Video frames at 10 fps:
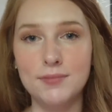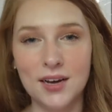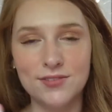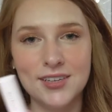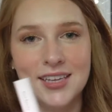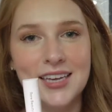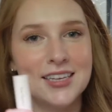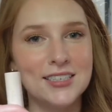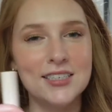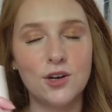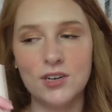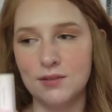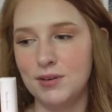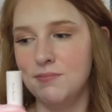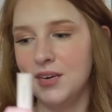This is going
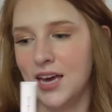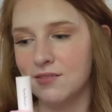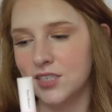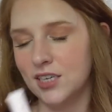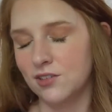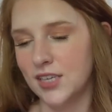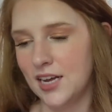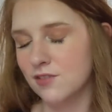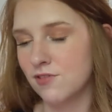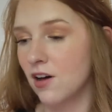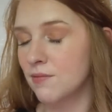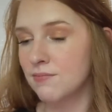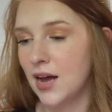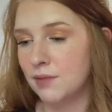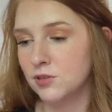to be me every single day in the fall.
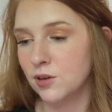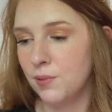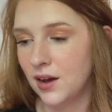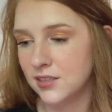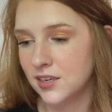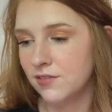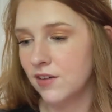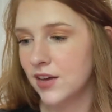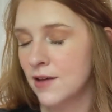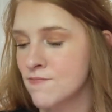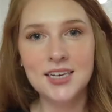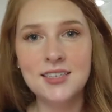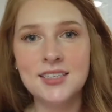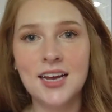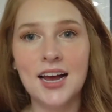I'm absolutely positive of it.
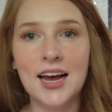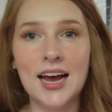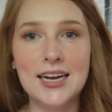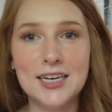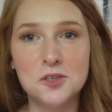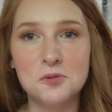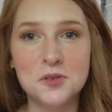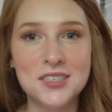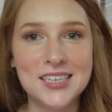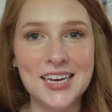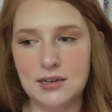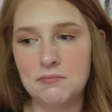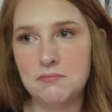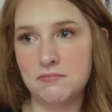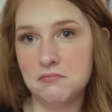This, I guess we'll see.
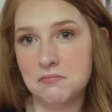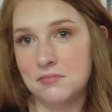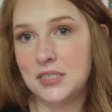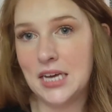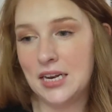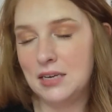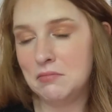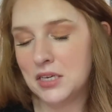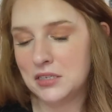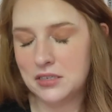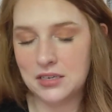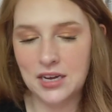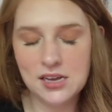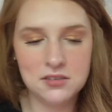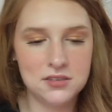I'm setting this, I
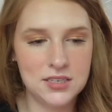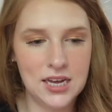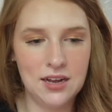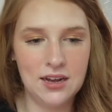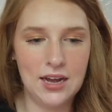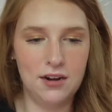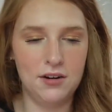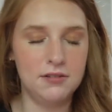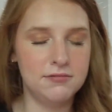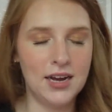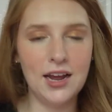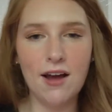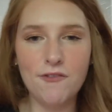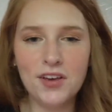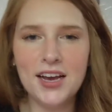guess. I don't know.
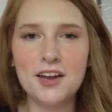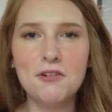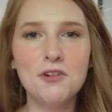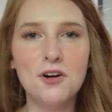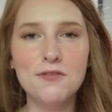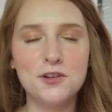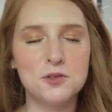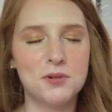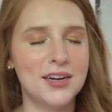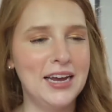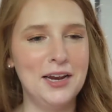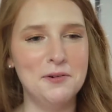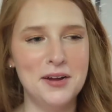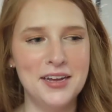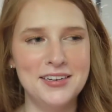I feel like I don't know if those work
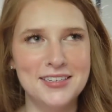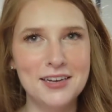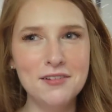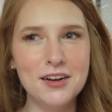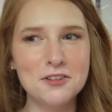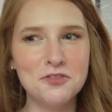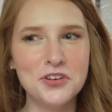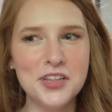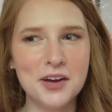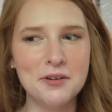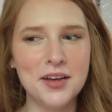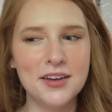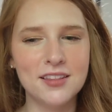anyway. Does anyone else feel that way?